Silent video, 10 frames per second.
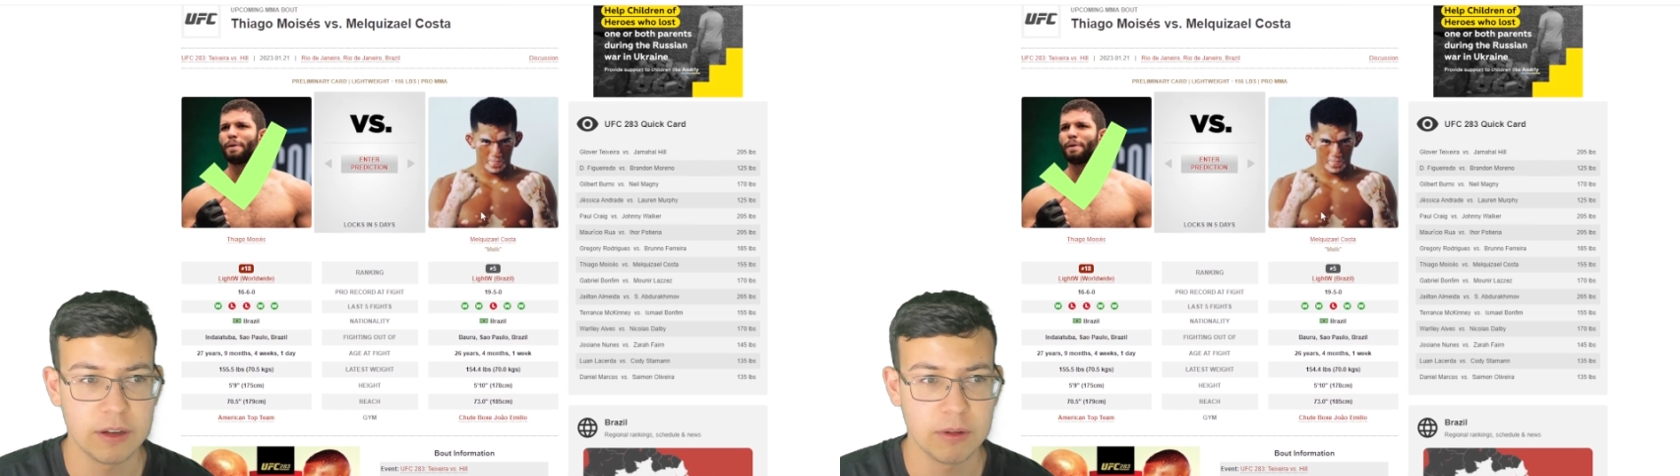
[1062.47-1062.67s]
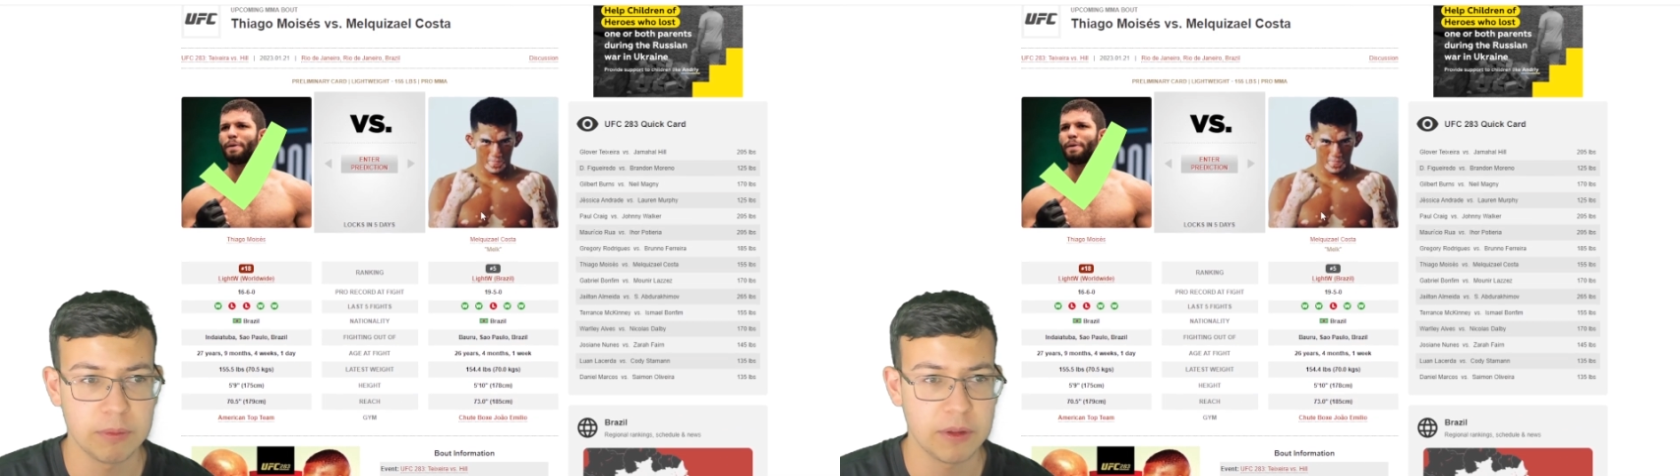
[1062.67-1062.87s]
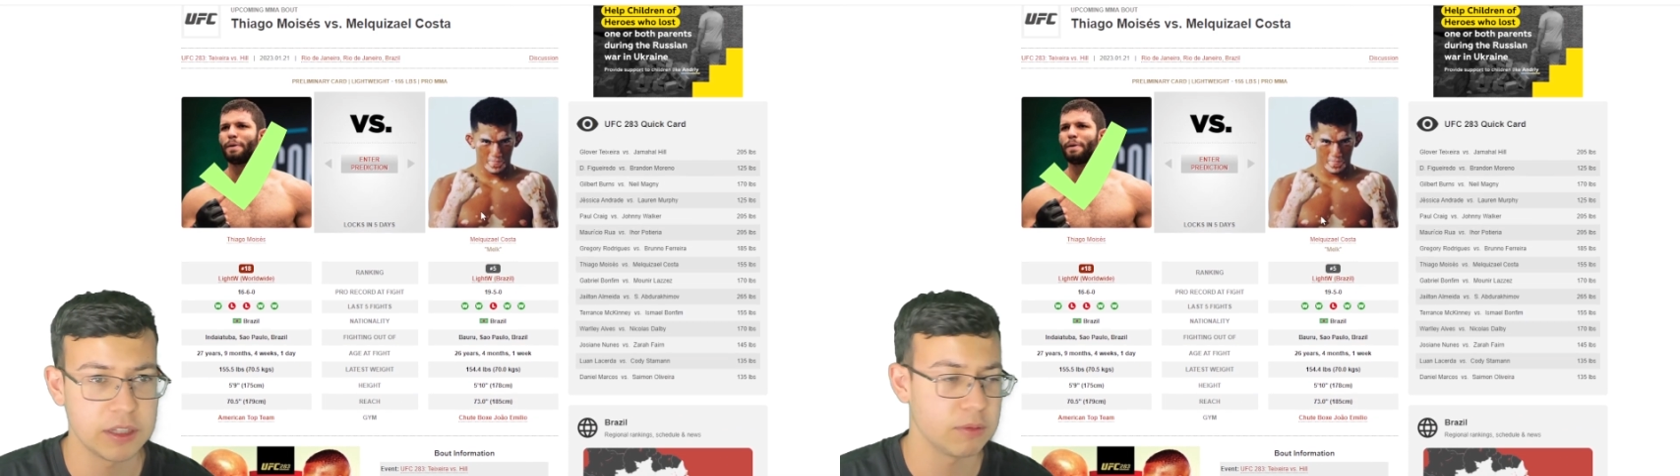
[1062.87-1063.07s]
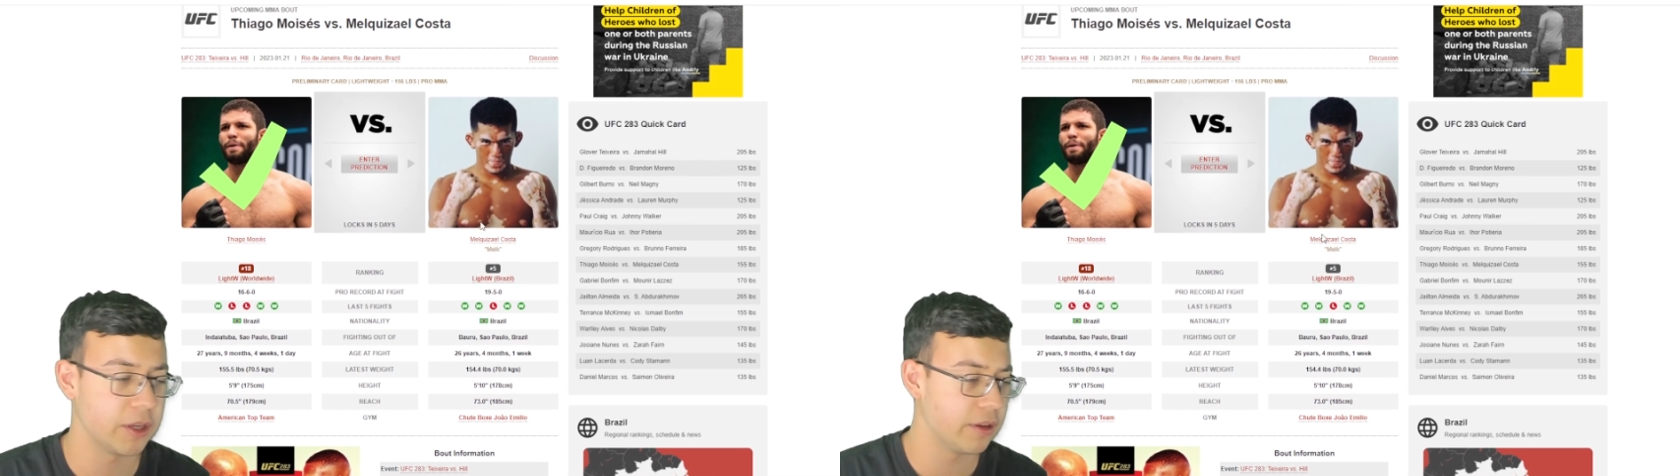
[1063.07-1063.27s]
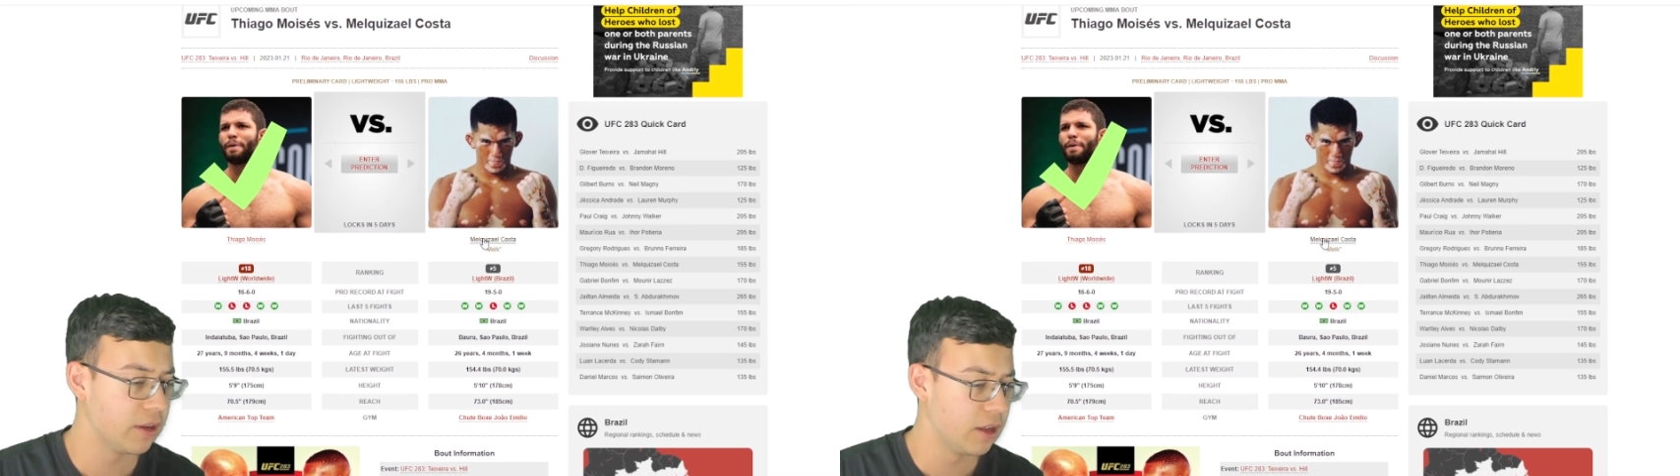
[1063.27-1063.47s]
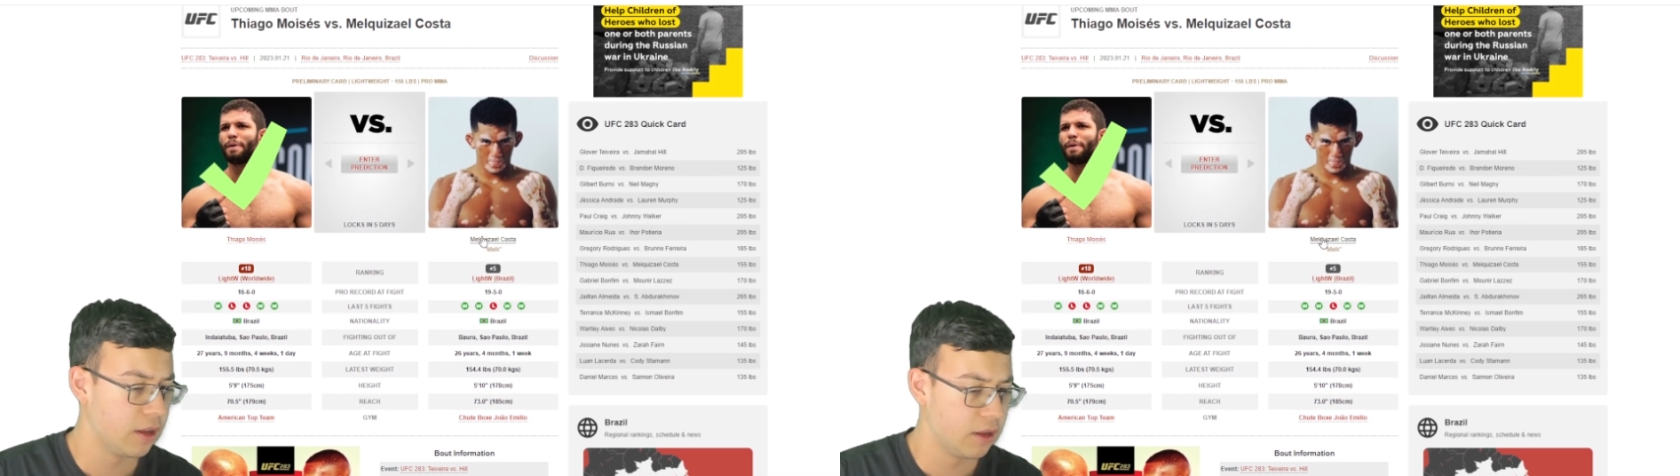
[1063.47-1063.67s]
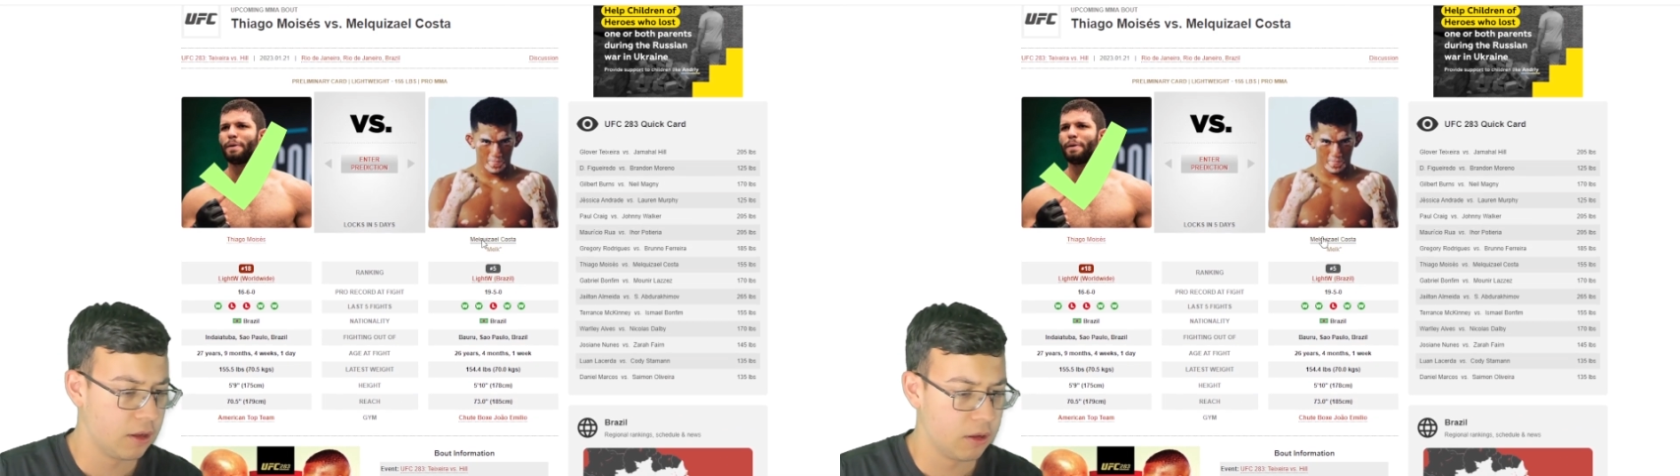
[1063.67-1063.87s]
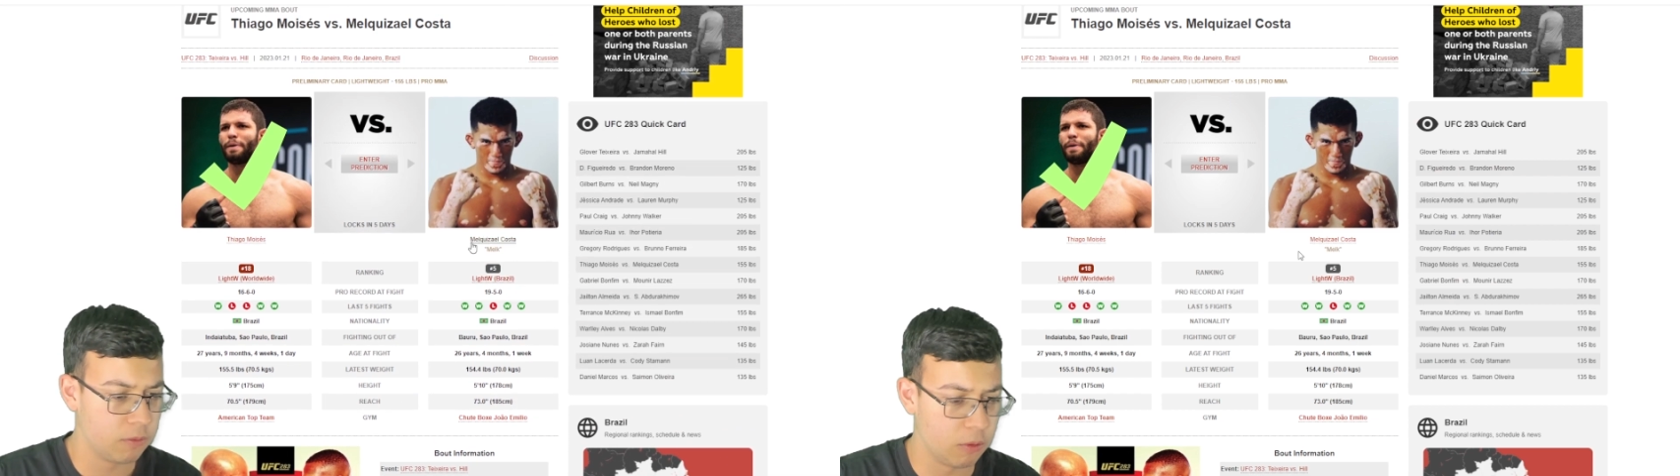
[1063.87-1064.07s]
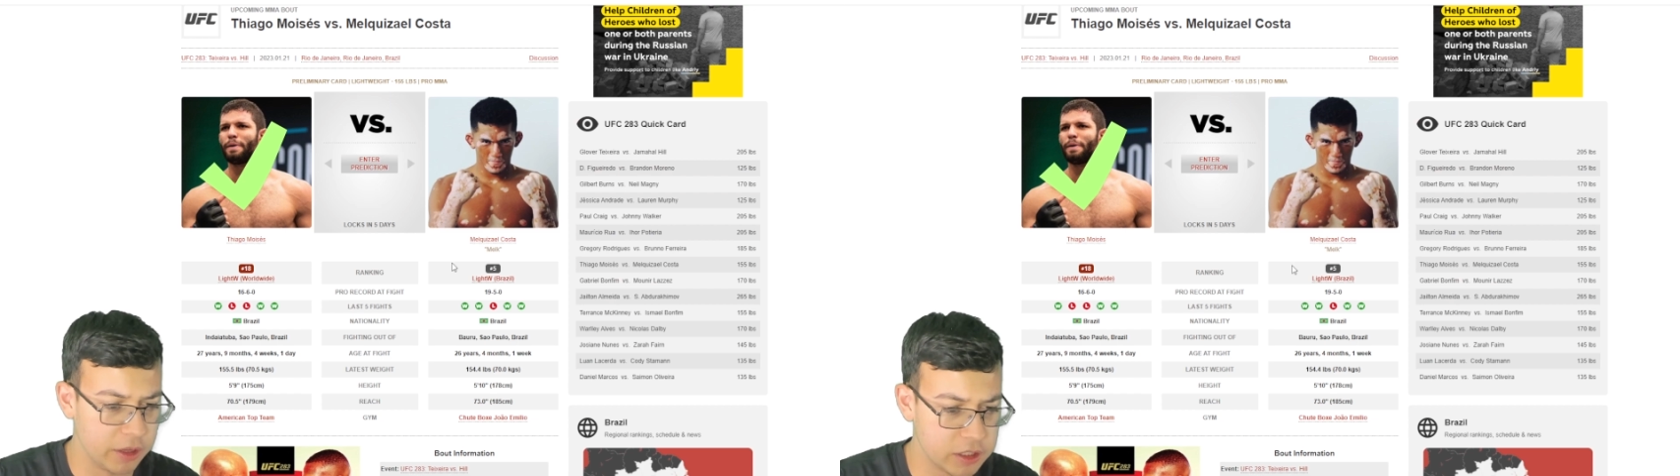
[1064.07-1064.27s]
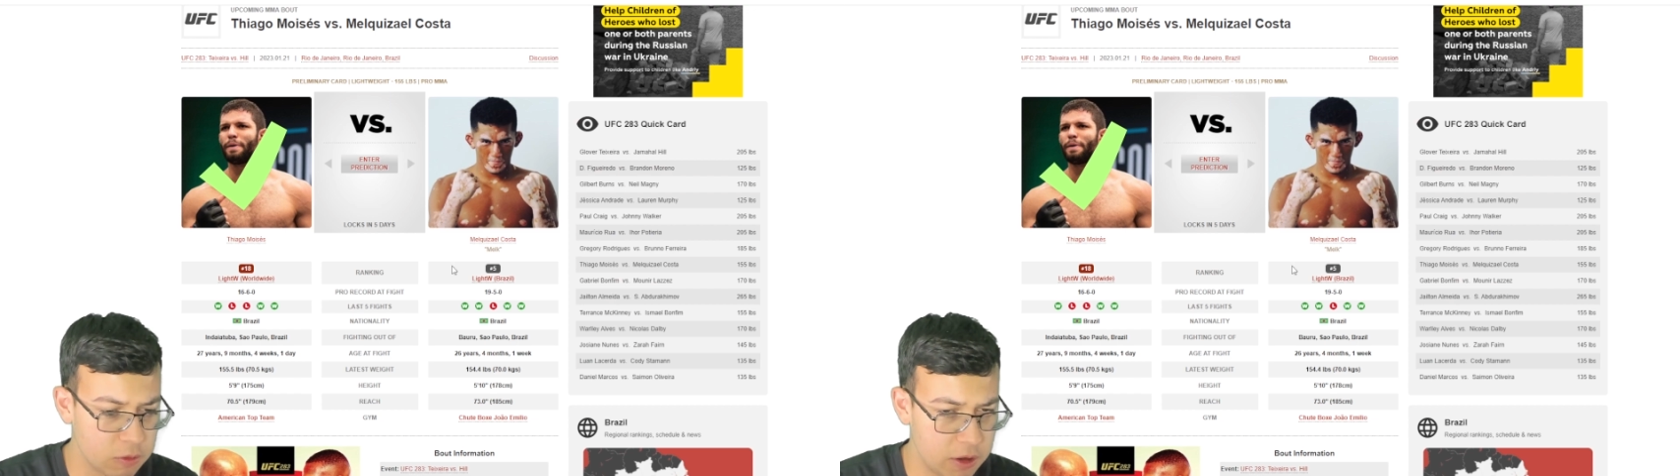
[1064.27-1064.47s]
replacement for
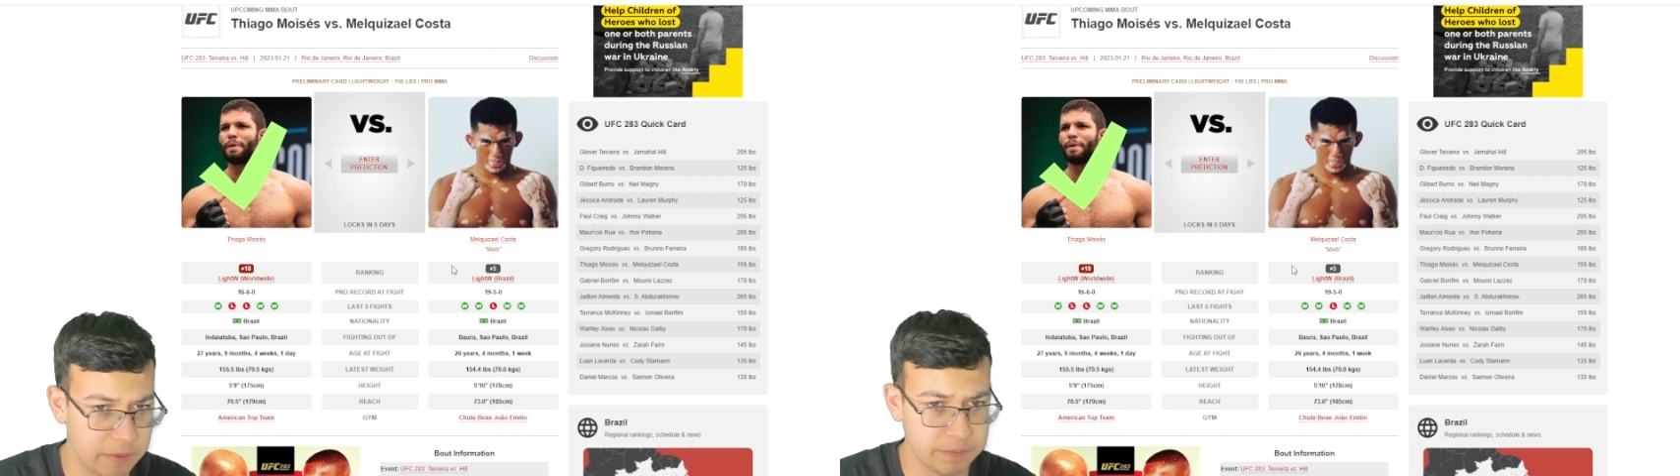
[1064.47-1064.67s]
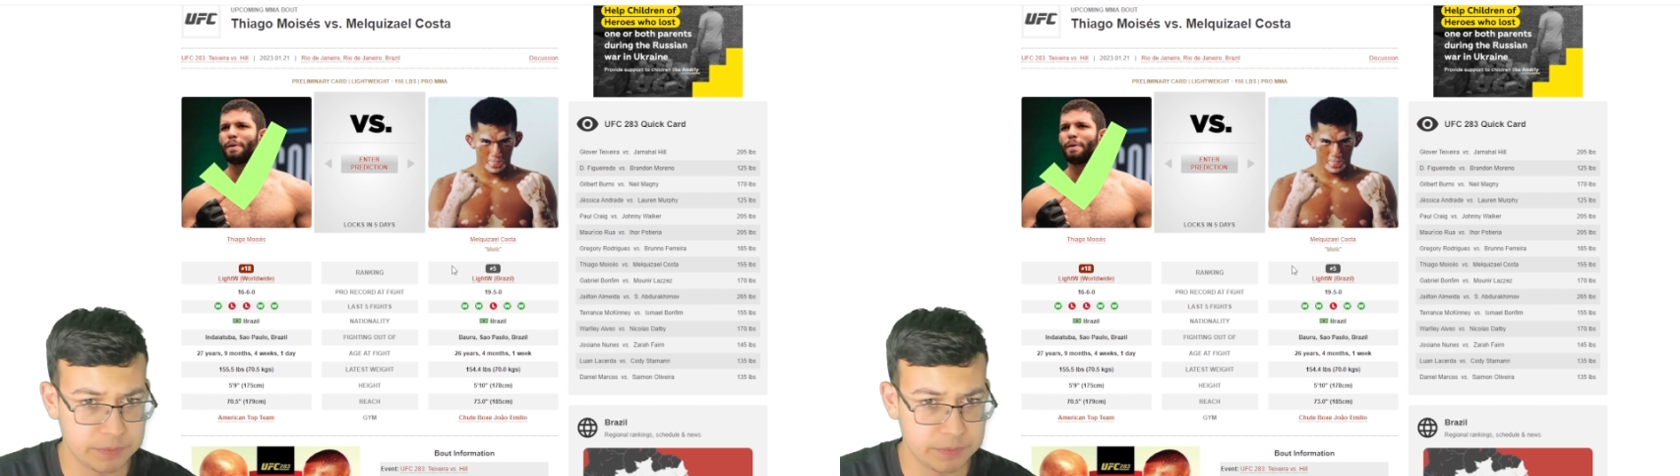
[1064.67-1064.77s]
this one.